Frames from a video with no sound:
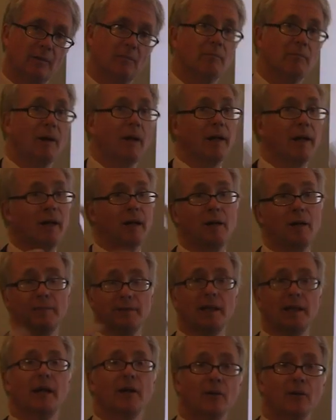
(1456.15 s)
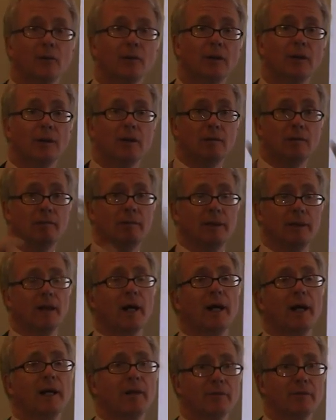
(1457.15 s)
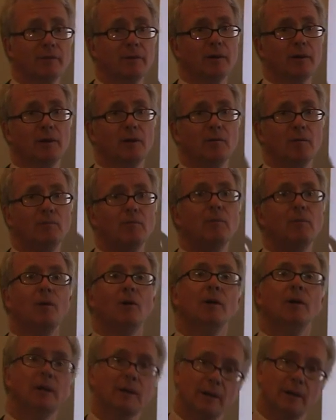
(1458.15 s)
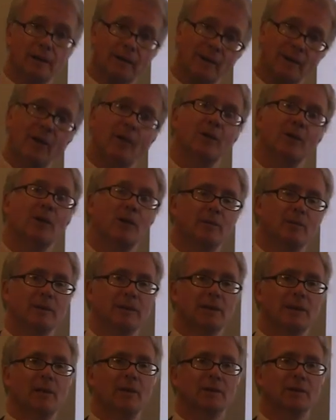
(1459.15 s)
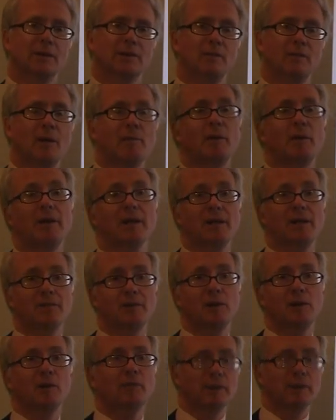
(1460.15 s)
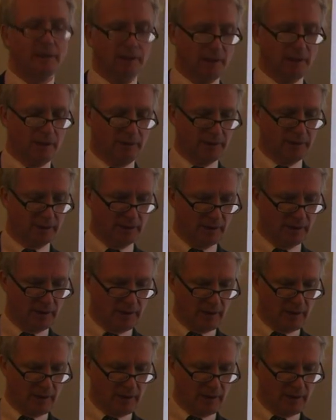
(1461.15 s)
I'm Darryl, but I have more non-human cells in my body than human cells.